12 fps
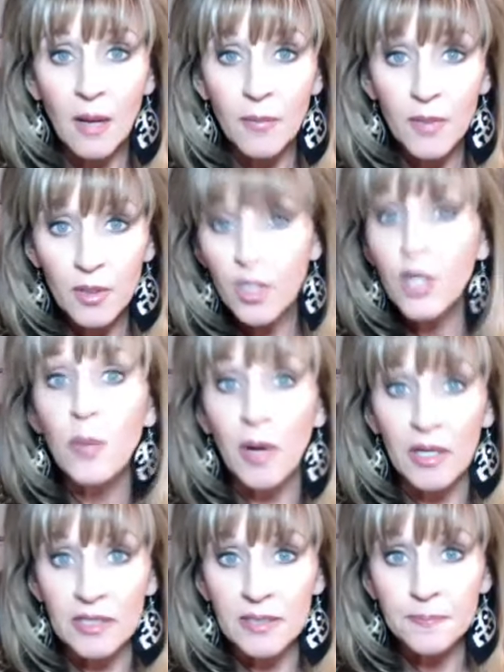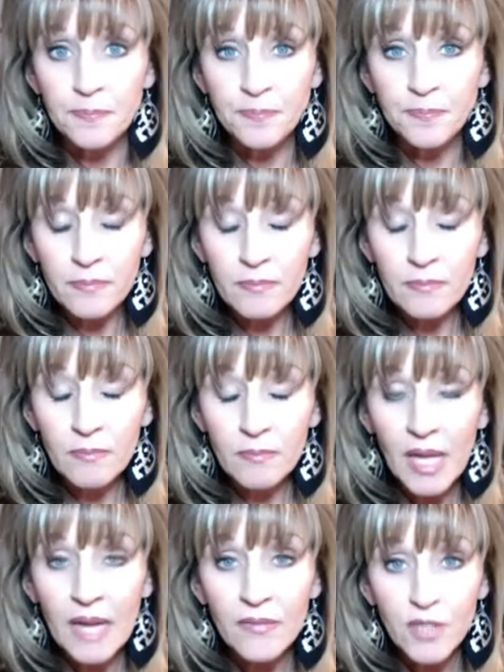their coupons.
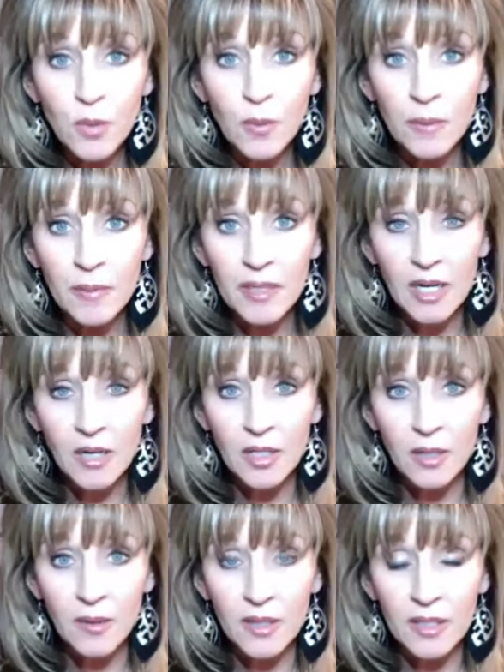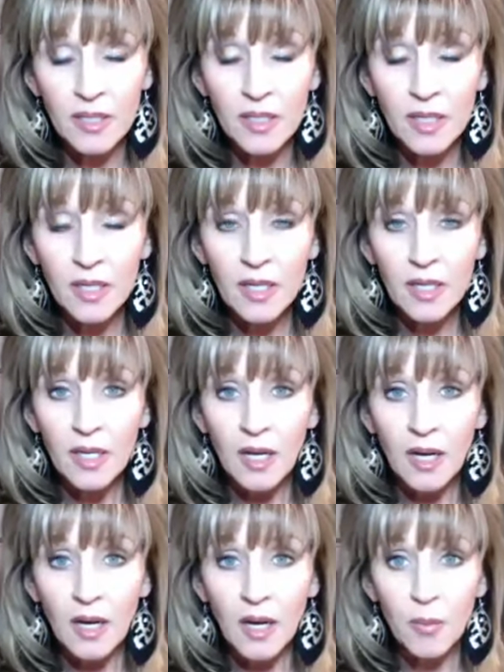I have two women in our unit,
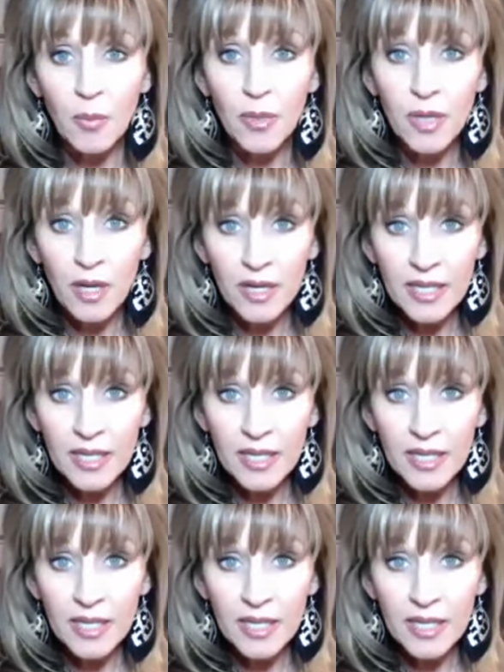Brianna